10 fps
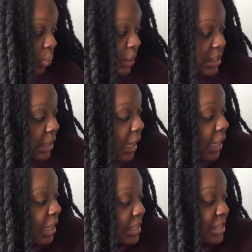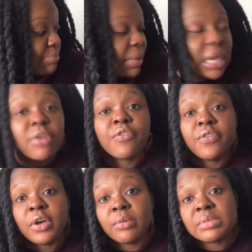Once again, it's made
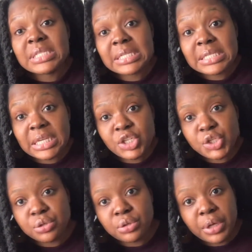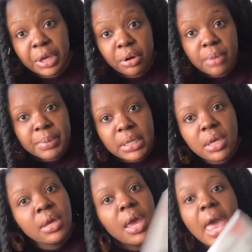from Sensational Hair
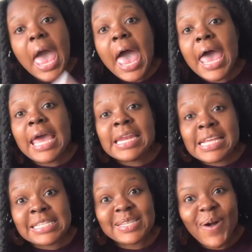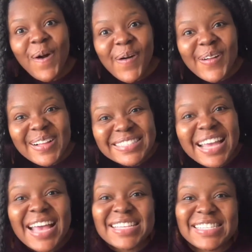Company, and it's called
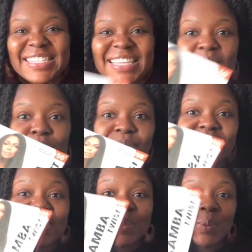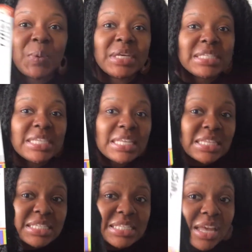Samba Twist, and
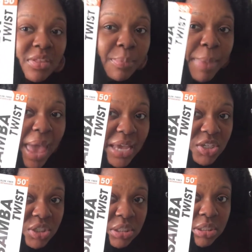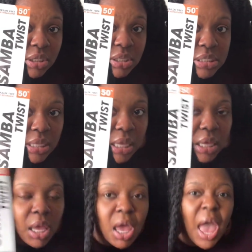this is how the packaging looks like.